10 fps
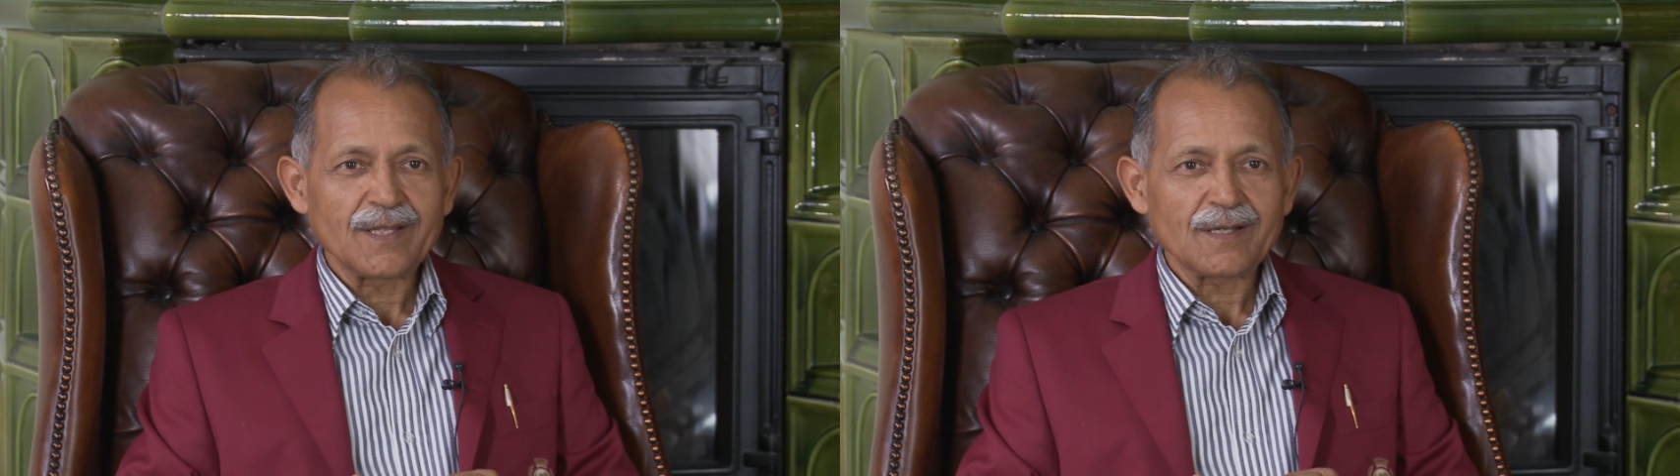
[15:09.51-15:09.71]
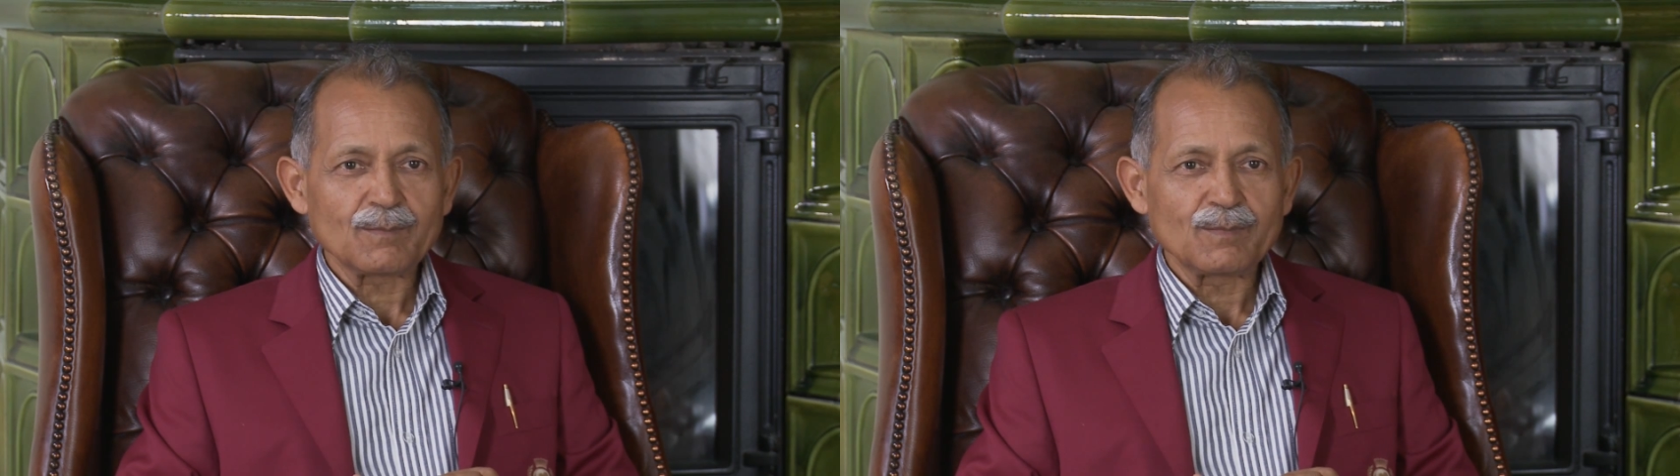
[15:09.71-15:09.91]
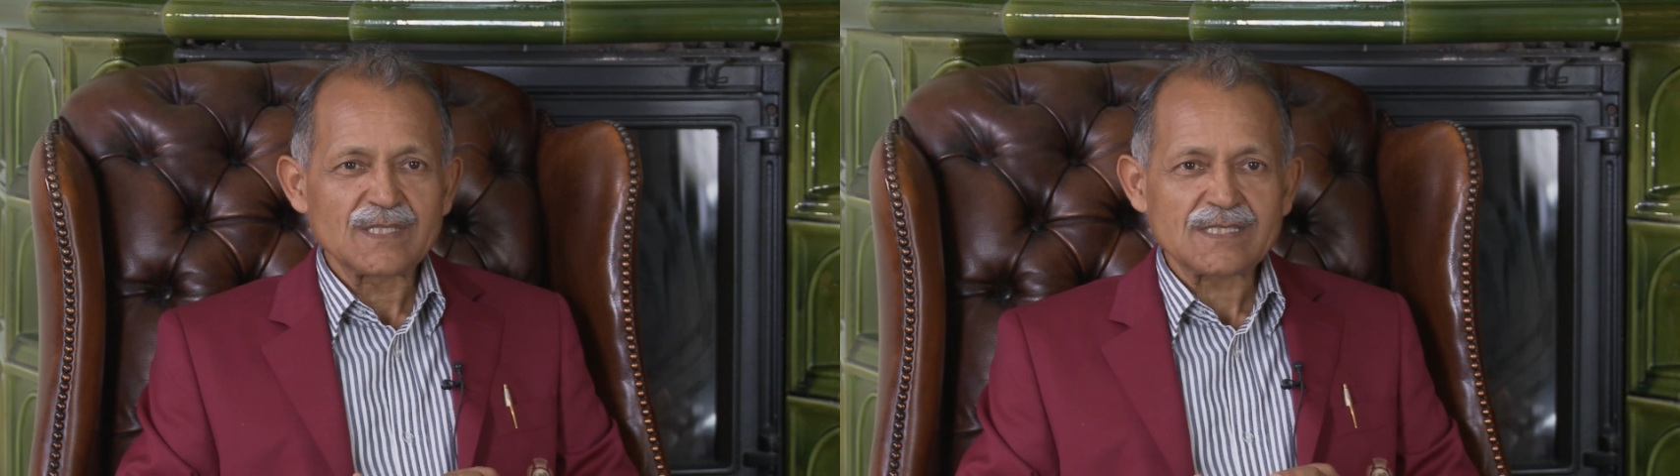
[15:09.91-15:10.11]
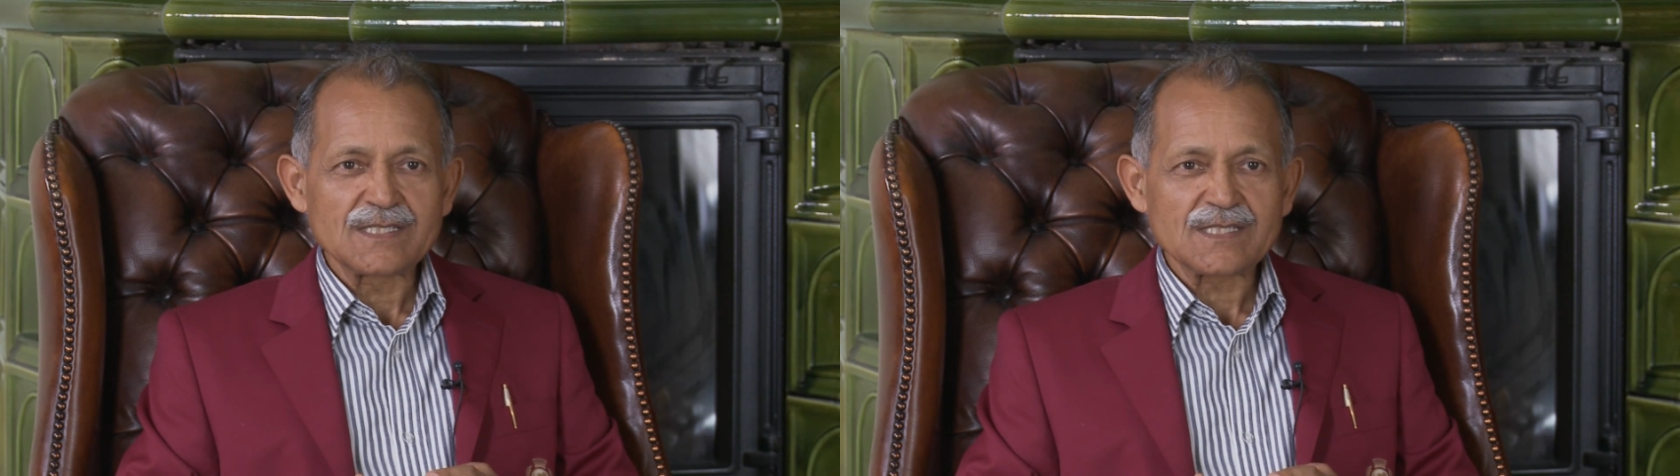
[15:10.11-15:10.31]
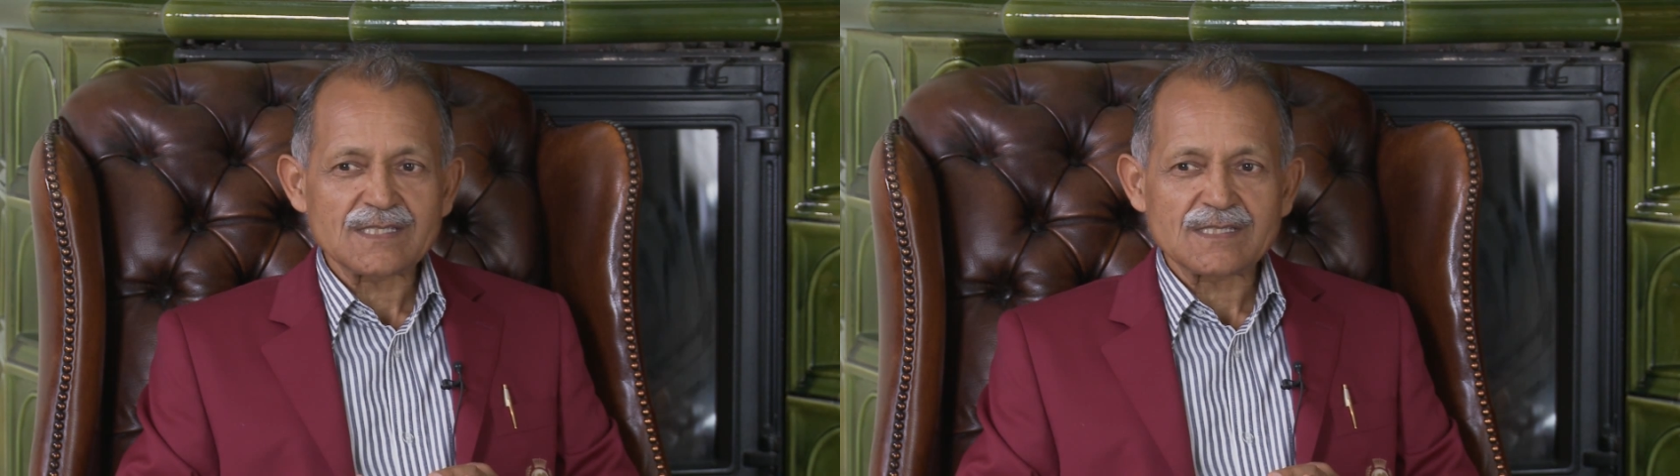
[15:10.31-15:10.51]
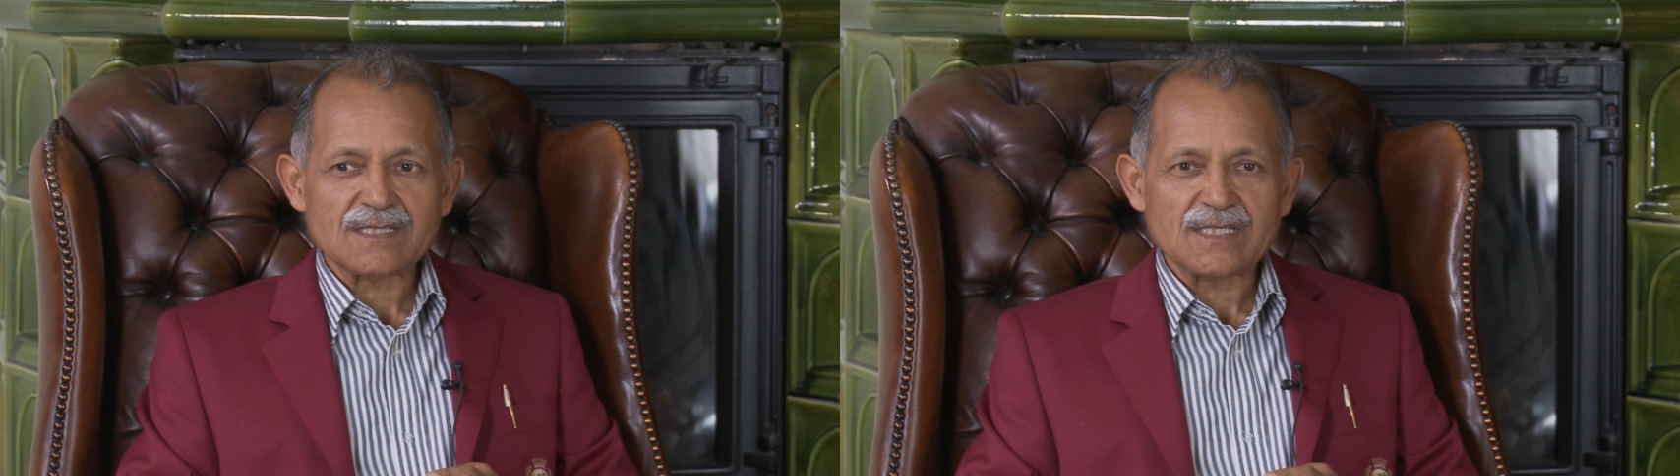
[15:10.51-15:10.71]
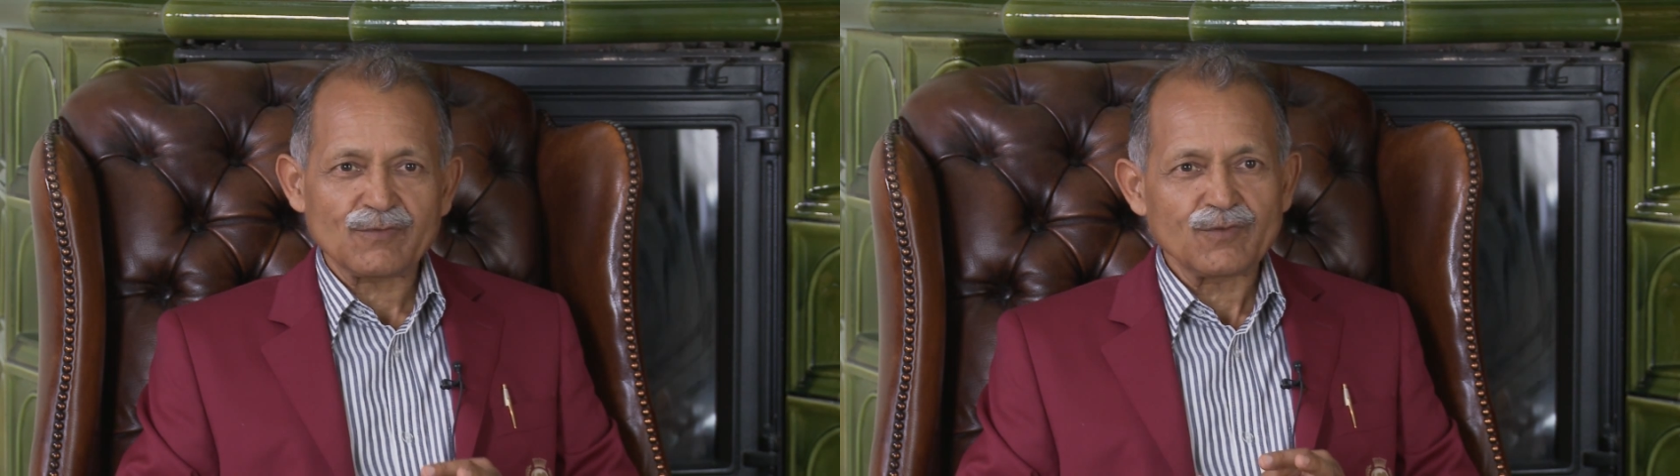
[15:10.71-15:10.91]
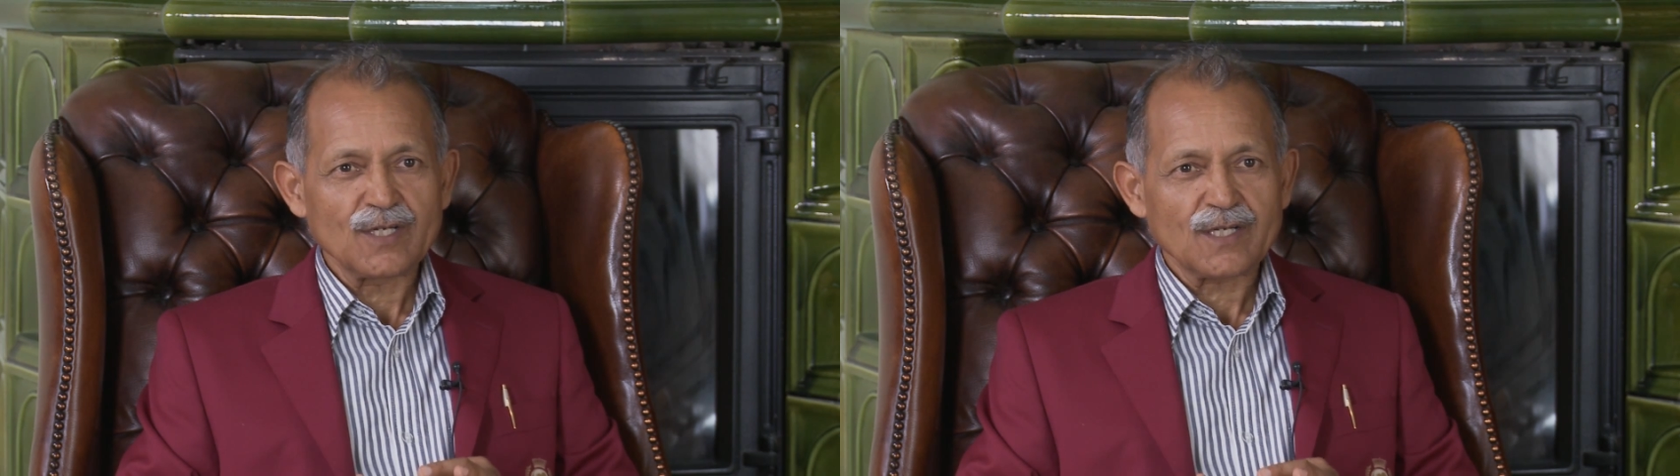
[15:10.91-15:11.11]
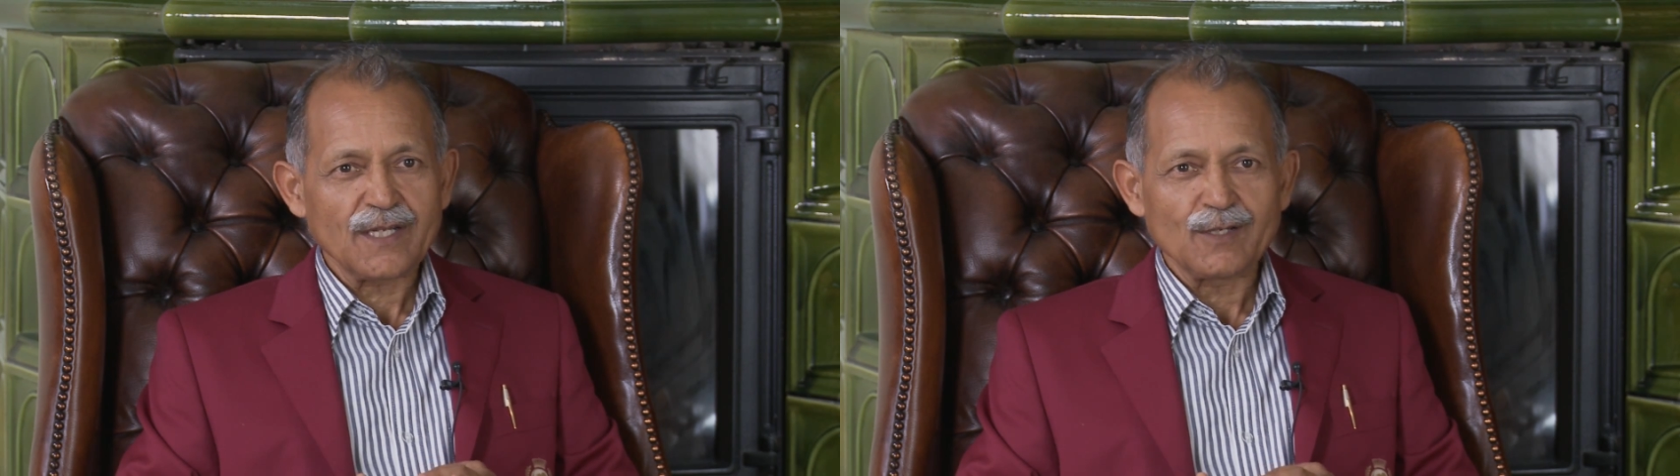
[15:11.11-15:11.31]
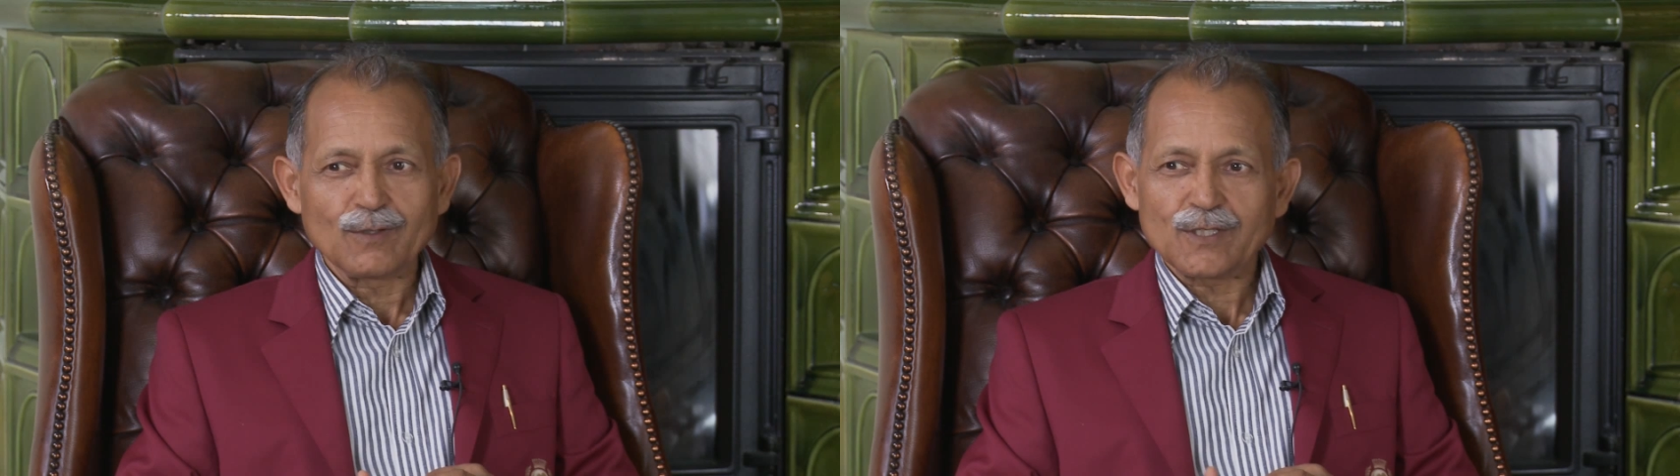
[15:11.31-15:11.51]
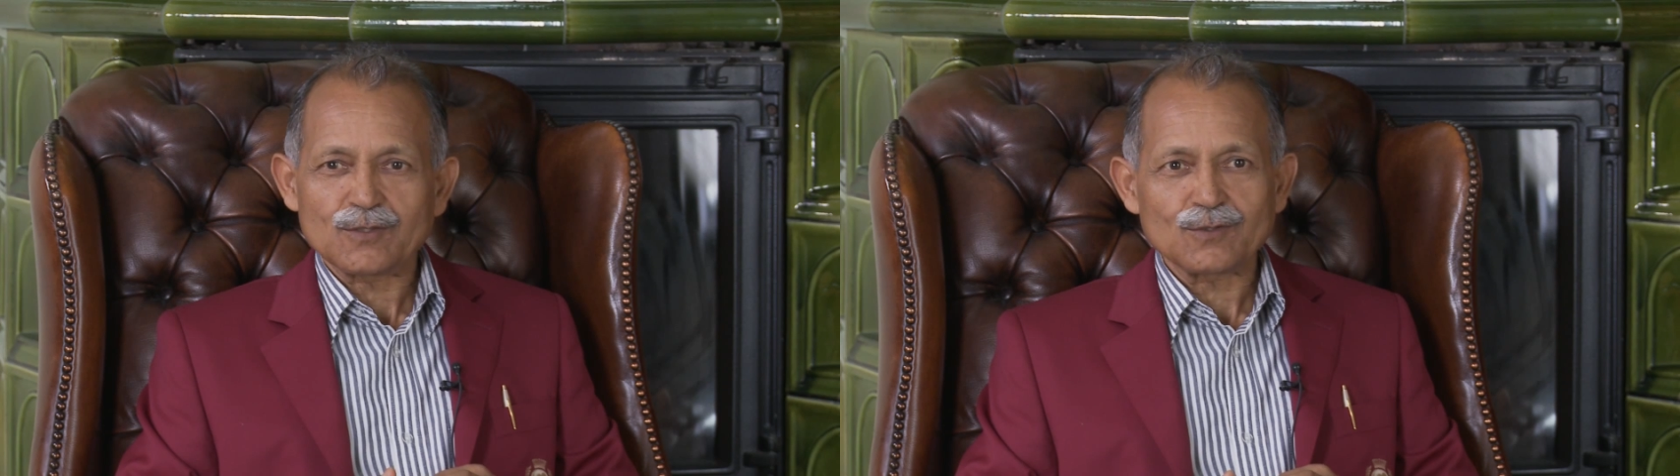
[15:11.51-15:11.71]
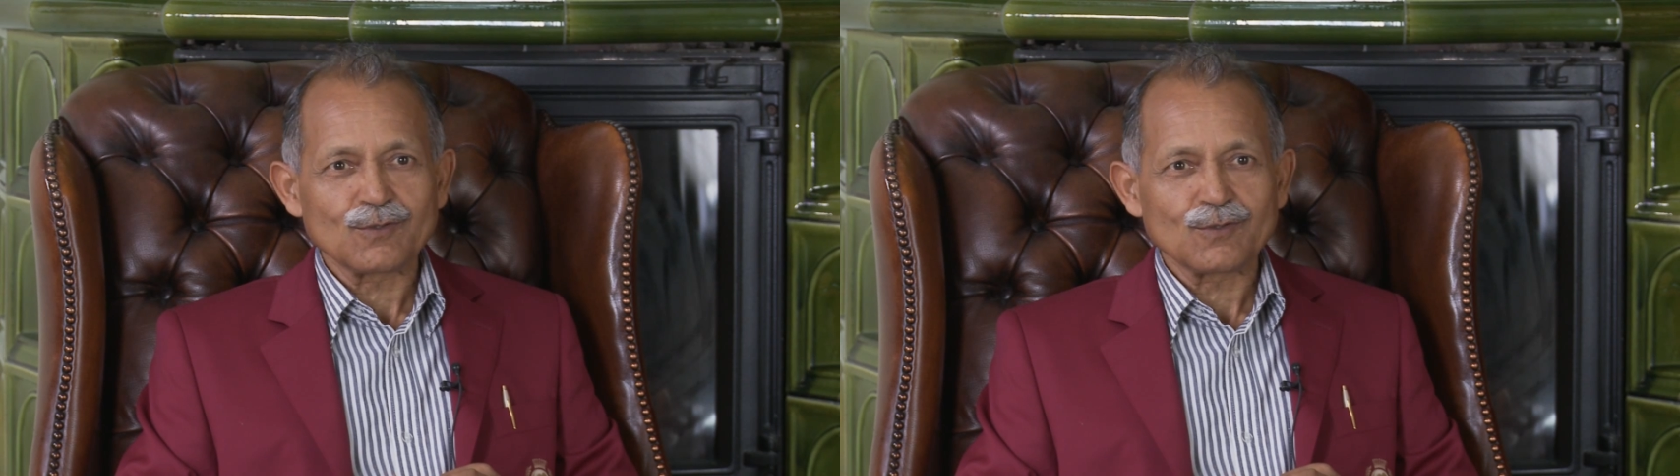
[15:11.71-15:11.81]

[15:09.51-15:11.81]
their business is definitely going